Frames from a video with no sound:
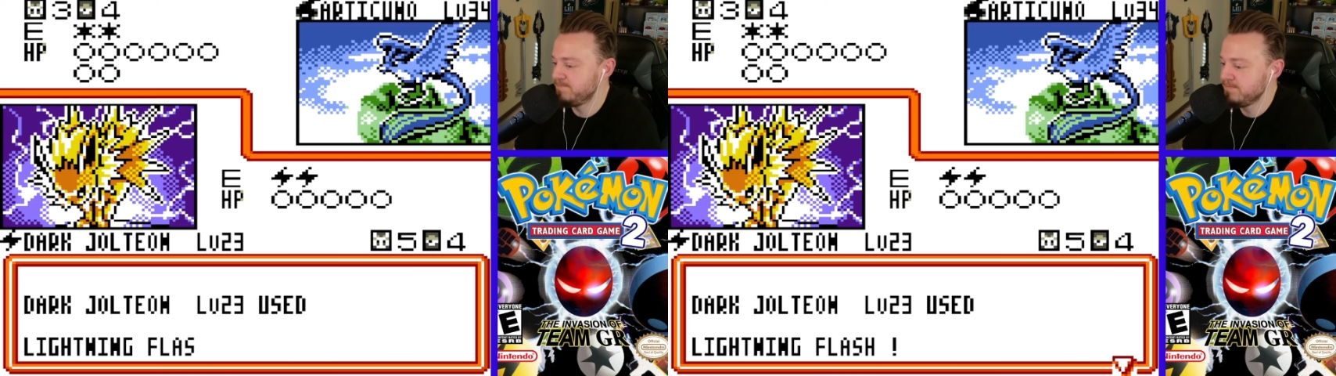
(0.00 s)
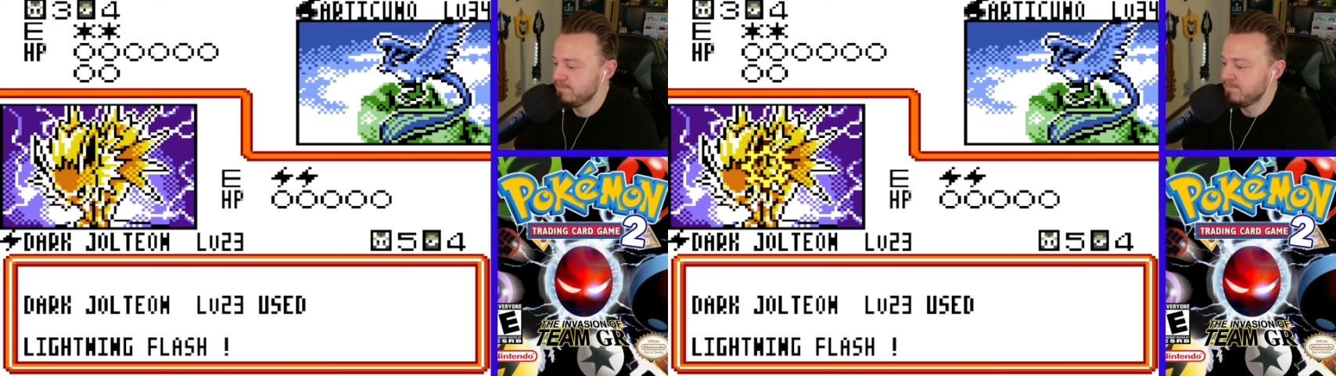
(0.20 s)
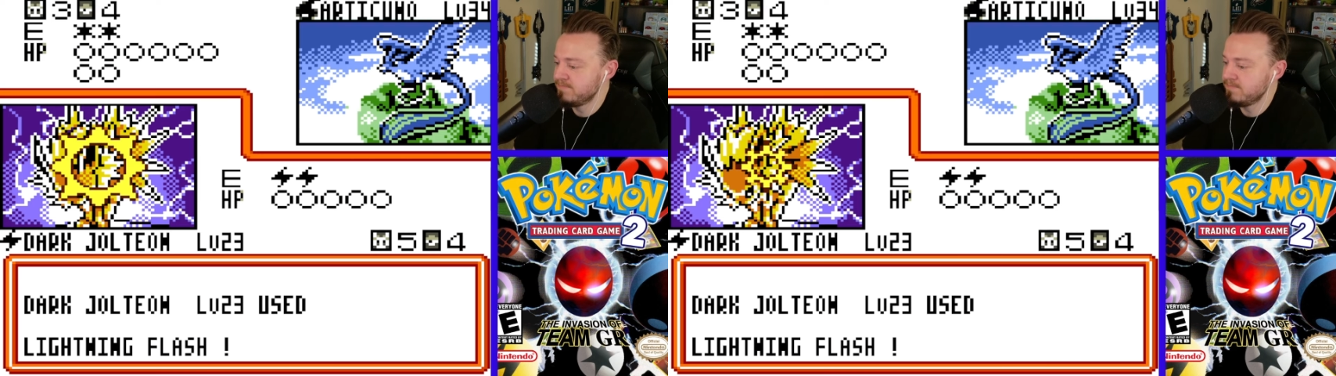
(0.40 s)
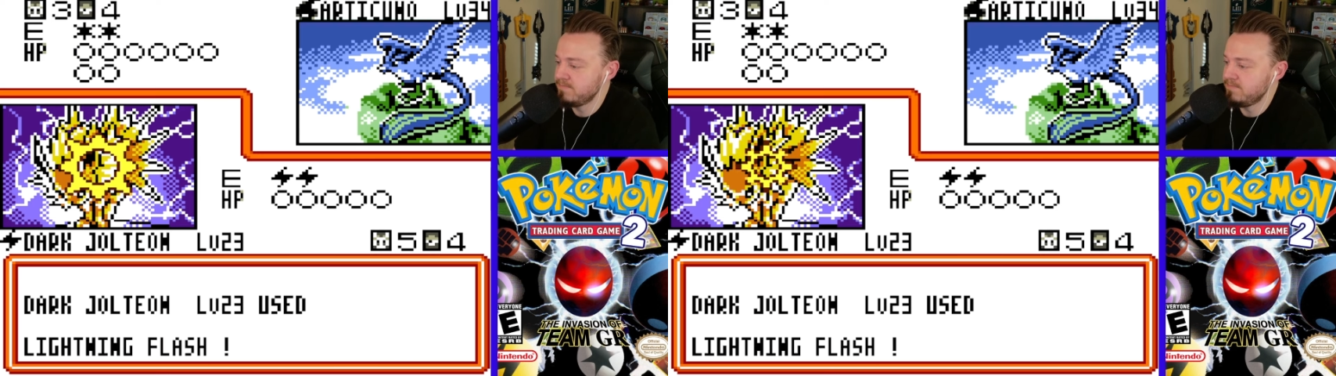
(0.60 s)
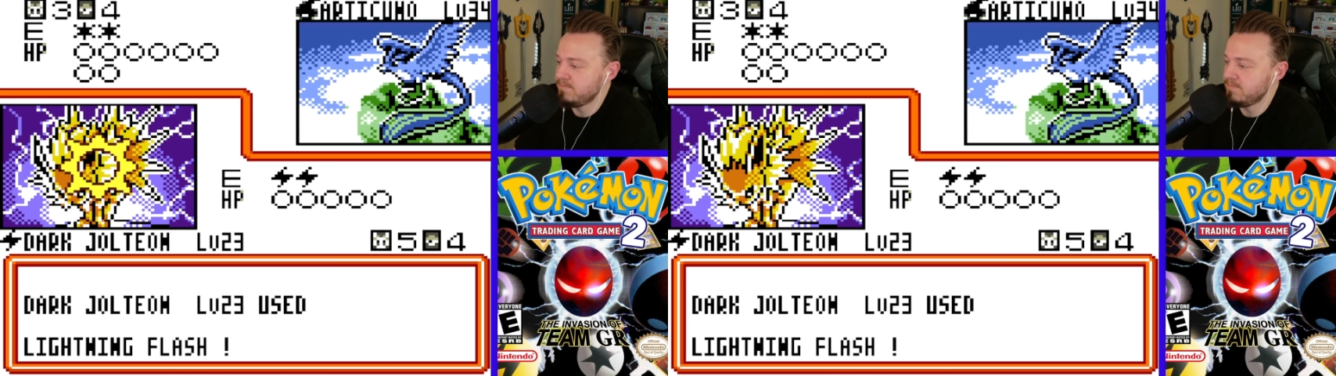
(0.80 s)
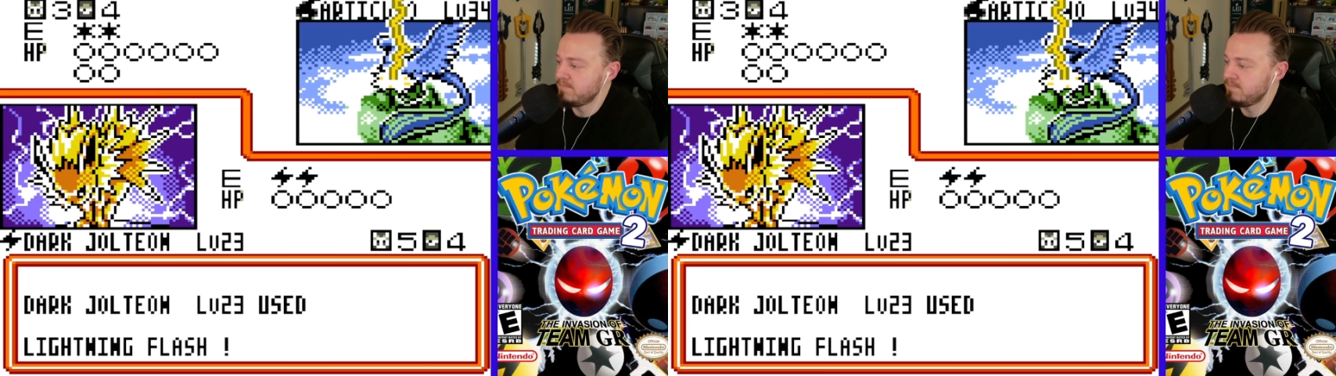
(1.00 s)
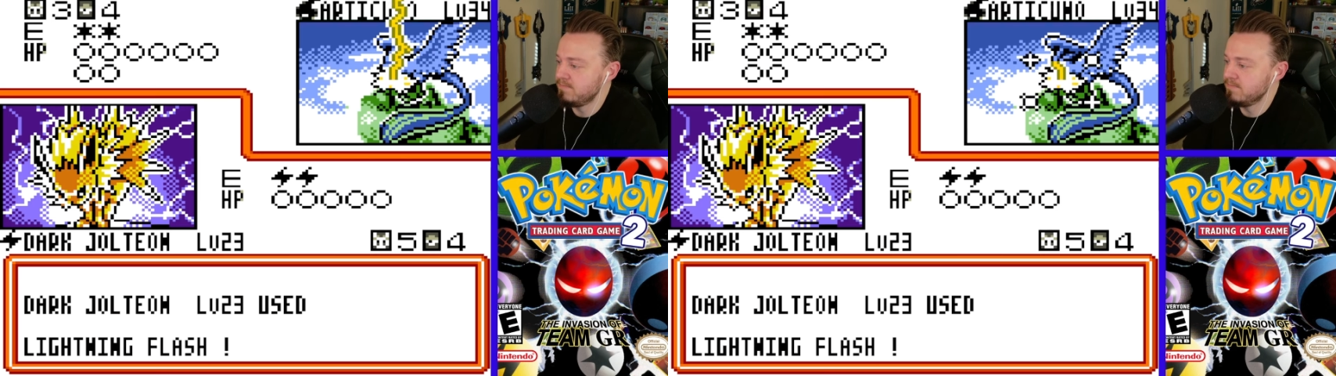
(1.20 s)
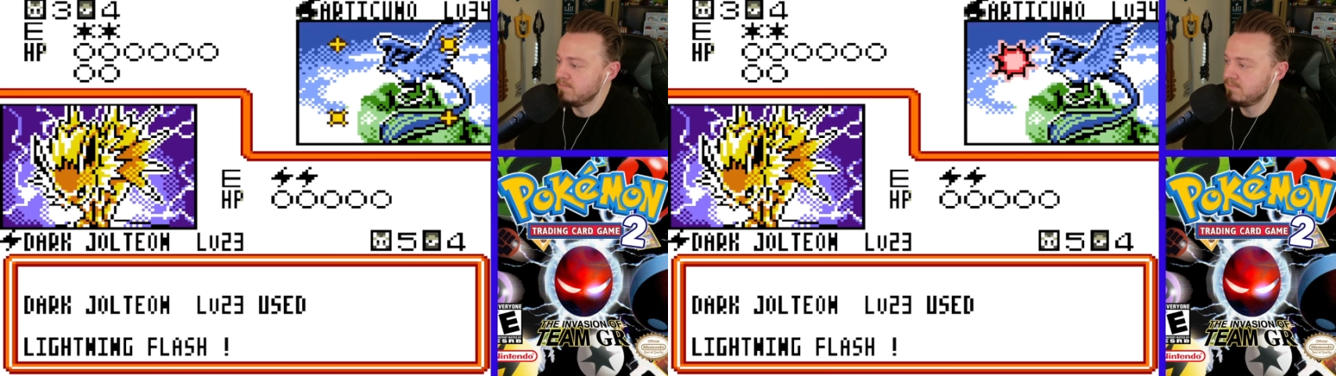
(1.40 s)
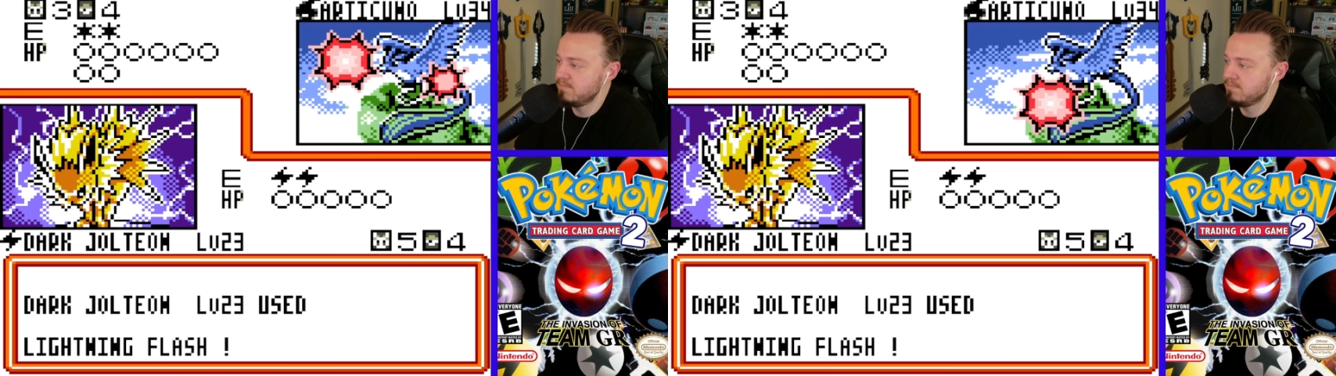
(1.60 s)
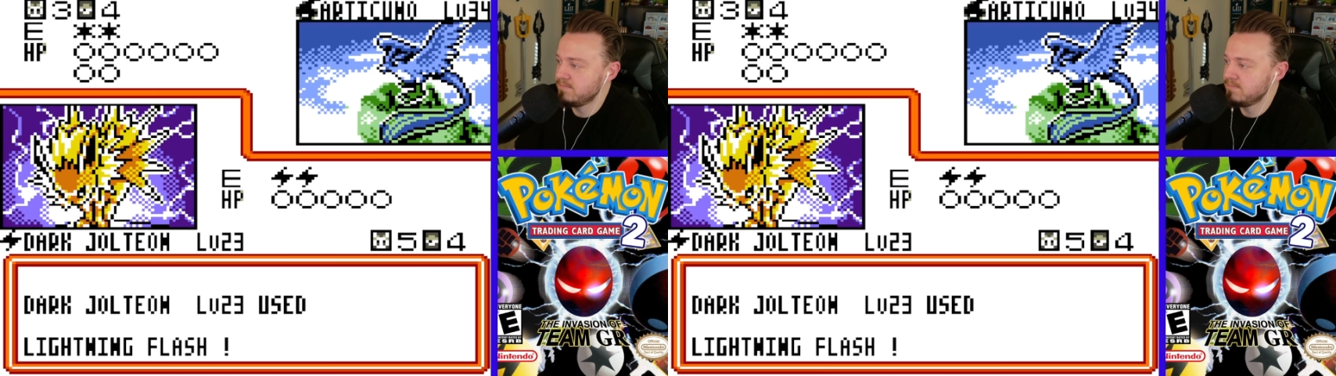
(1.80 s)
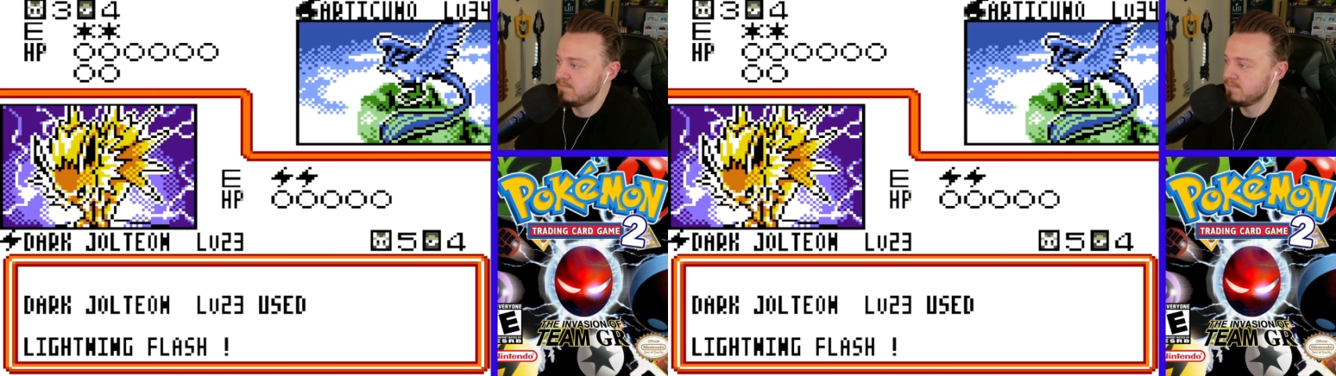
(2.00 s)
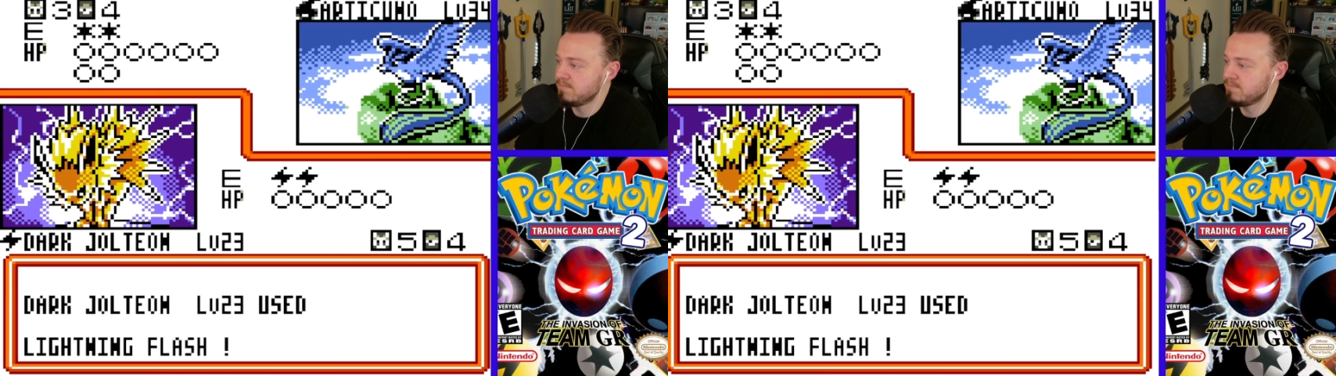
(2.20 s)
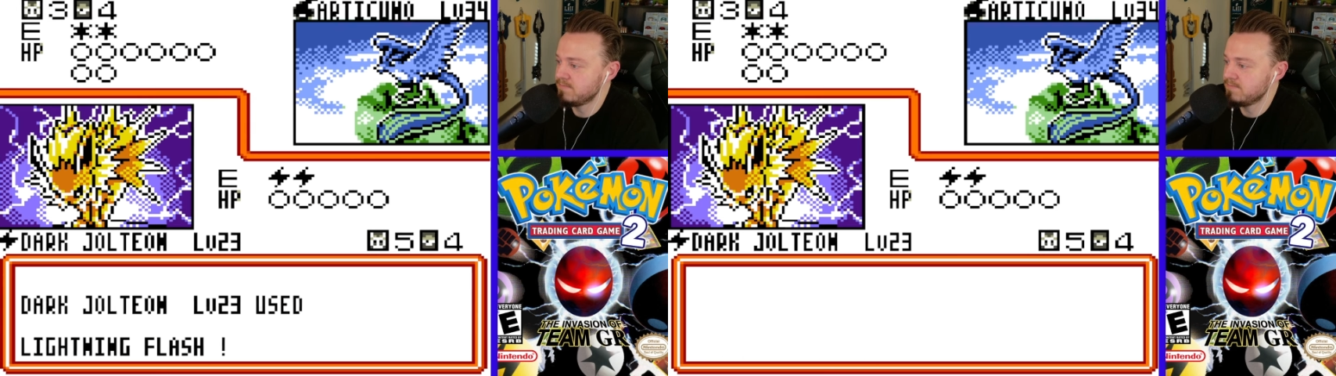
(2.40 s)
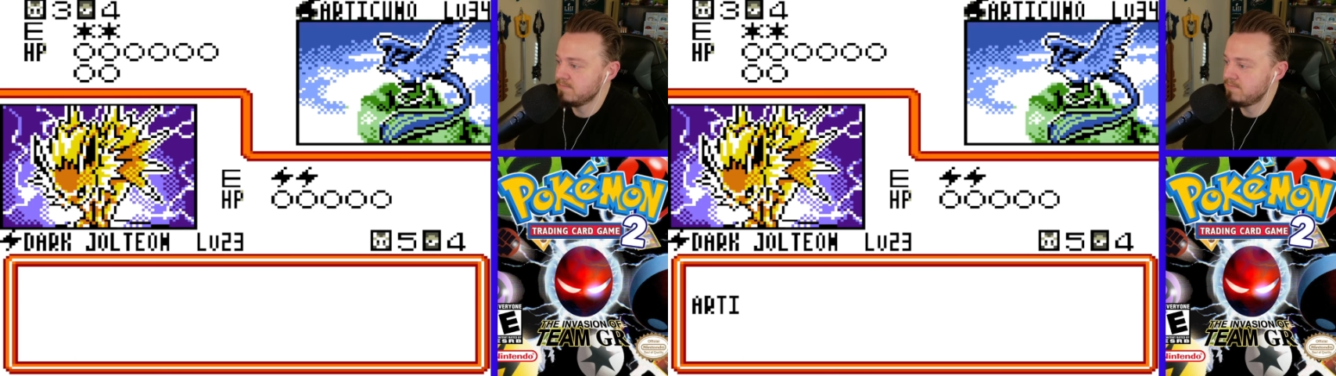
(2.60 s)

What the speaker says: Nothing is said.